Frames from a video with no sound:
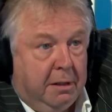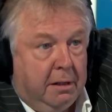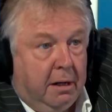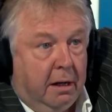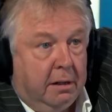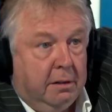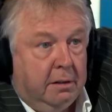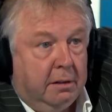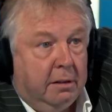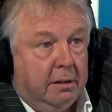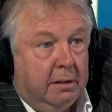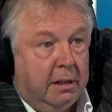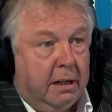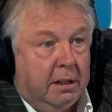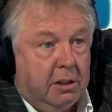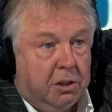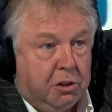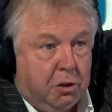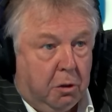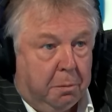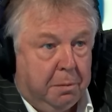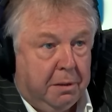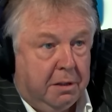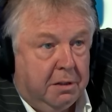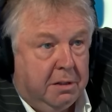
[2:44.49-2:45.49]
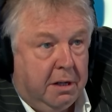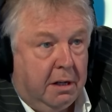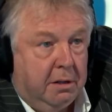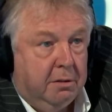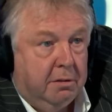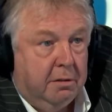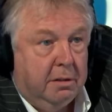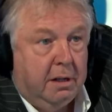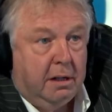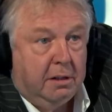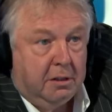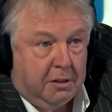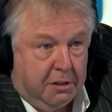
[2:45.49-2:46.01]
in London, and then a shopping centre,
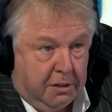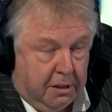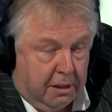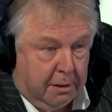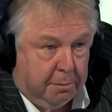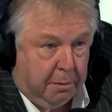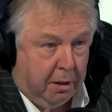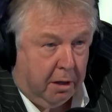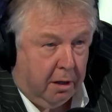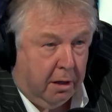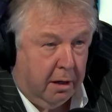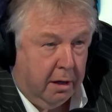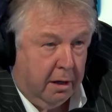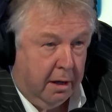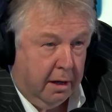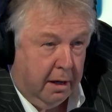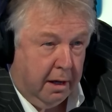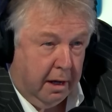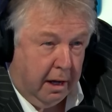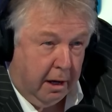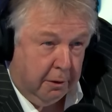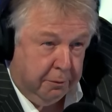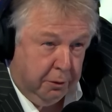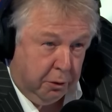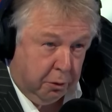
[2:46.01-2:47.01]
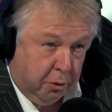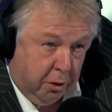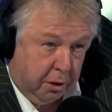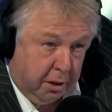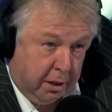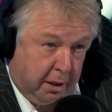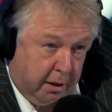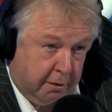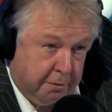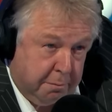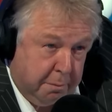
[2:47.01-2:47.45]
and then a cinema. Have you got enough